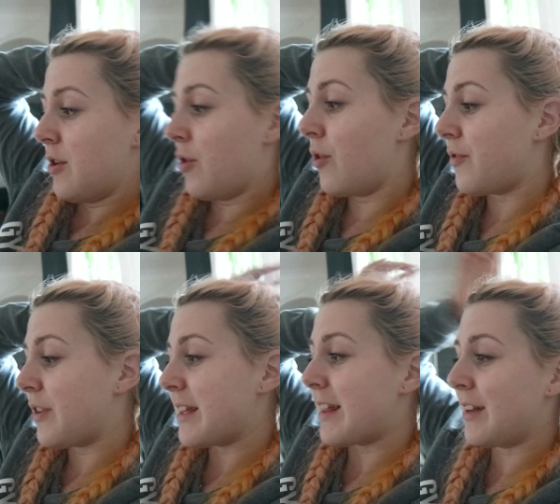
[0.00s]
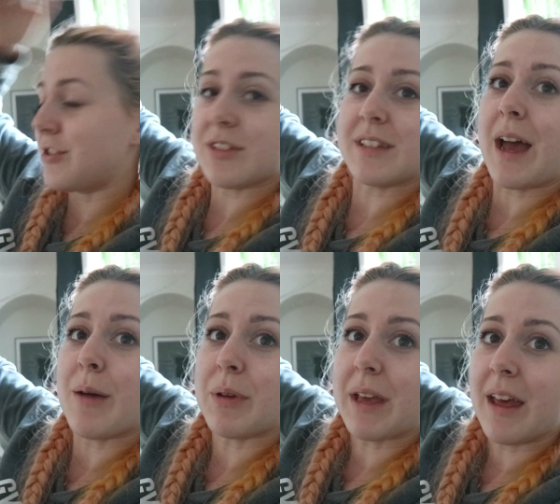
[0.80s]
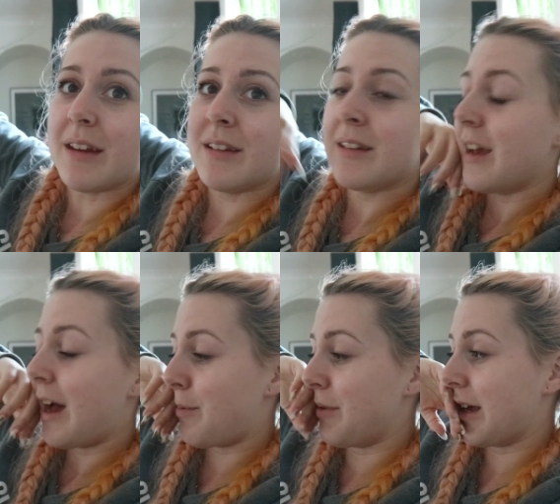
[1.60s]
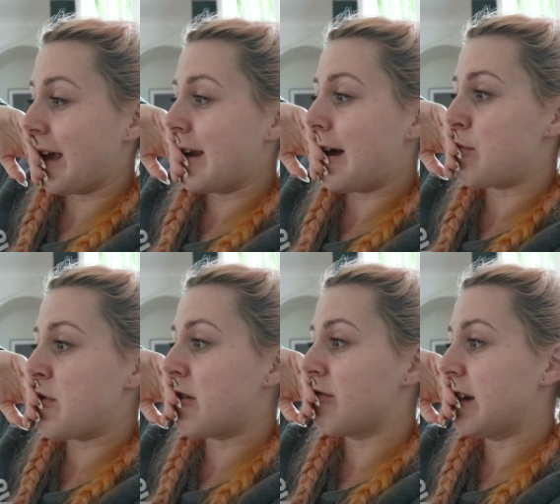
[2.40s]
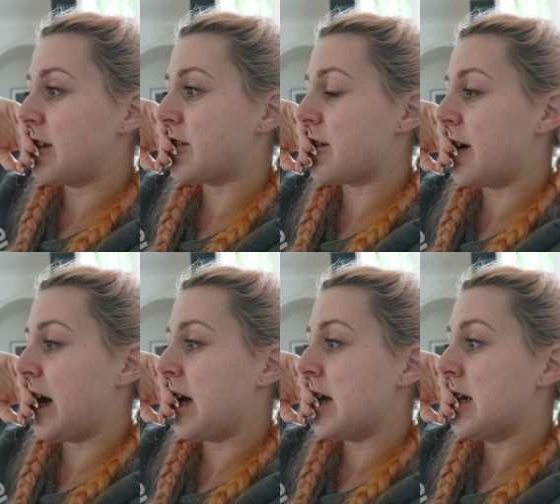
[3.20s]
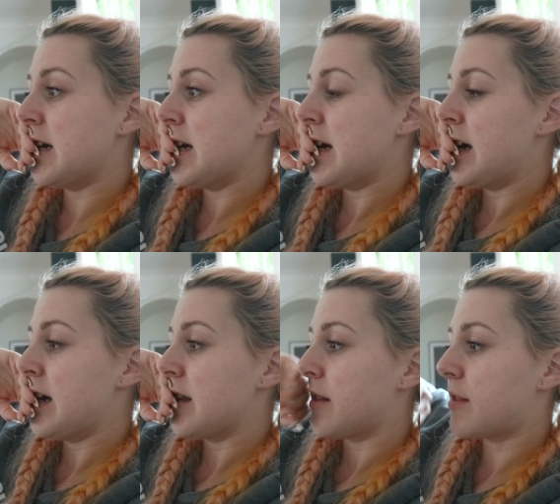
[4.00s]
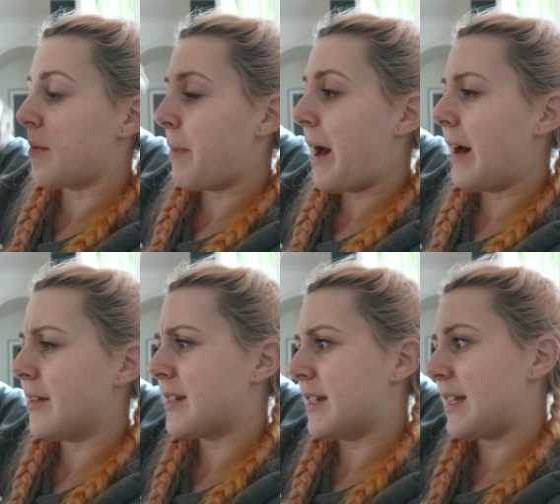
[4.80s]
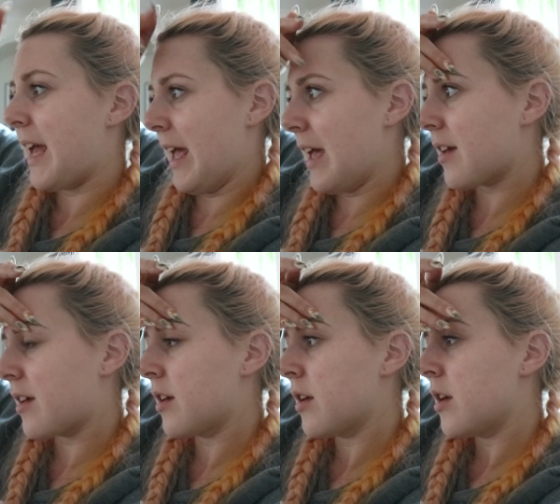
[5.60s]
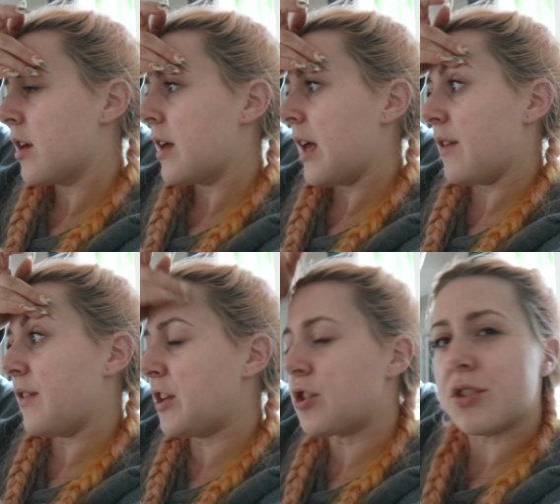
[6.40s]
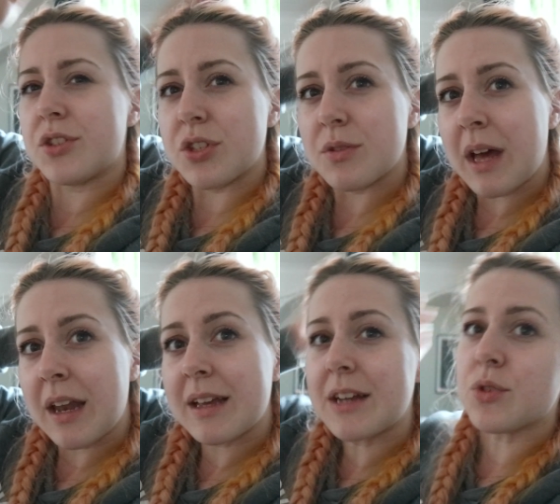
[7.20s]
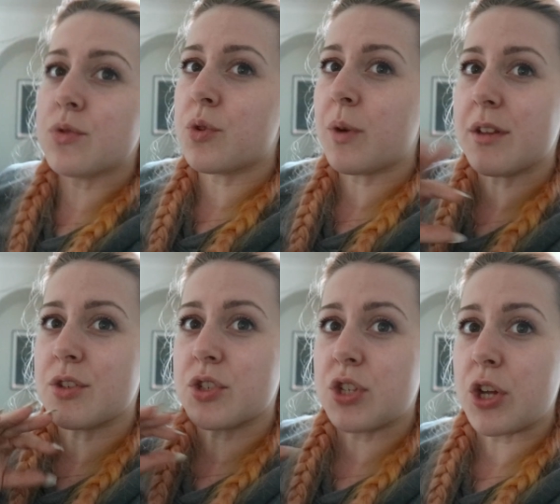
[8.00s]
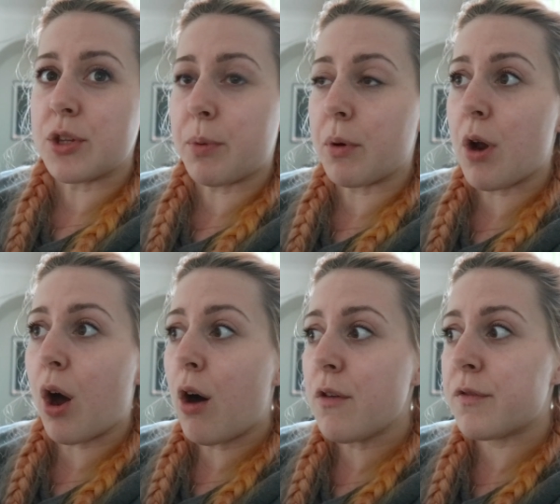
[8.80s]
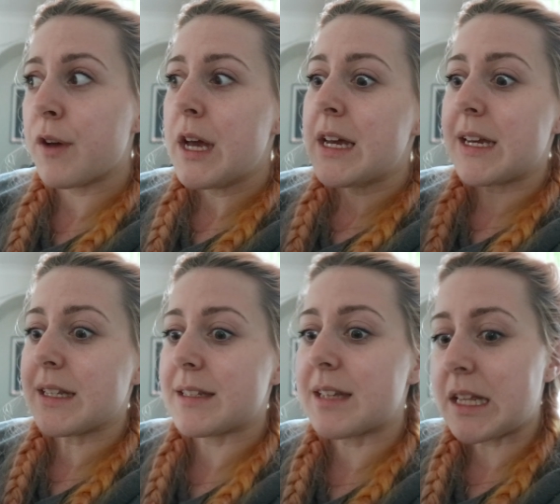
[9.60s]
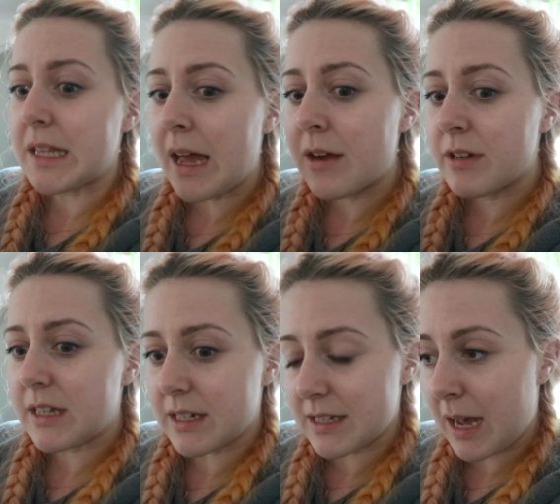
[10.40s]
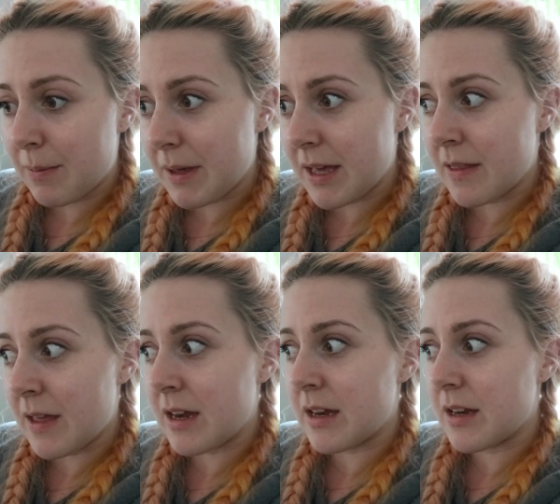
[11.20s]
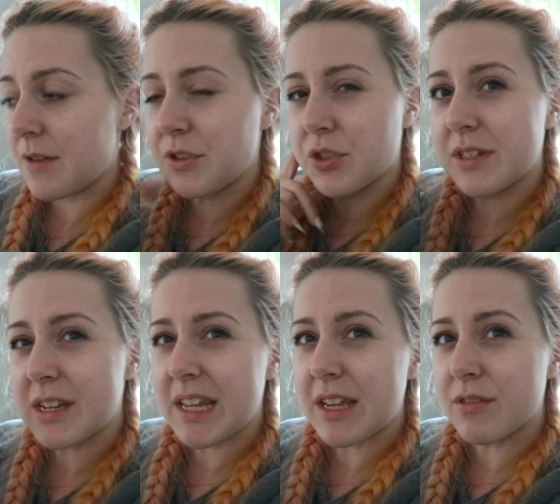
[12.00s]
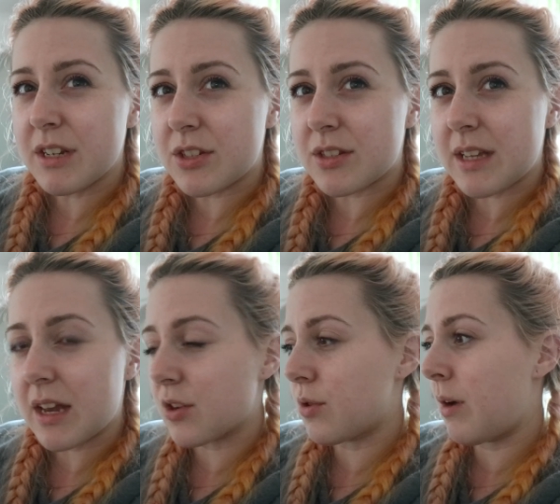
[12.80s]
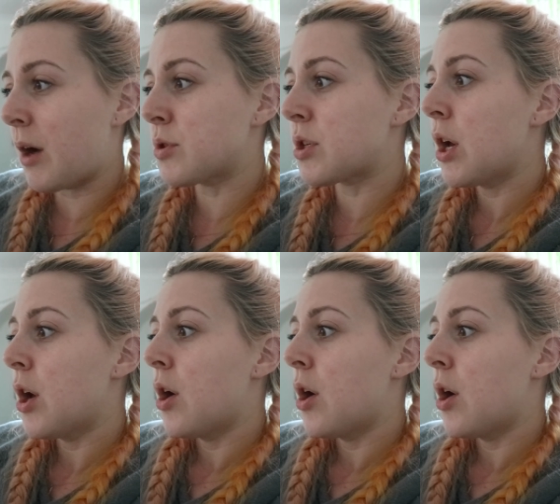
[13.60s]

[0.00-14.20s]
Hopefully that doesn't happen again. I'm not really sure the path to take if he does do that. Like, I don't know whether to just turn the button off and it's still there and he can tap it, and then if he doesn't hear it, he doesn't get to go out.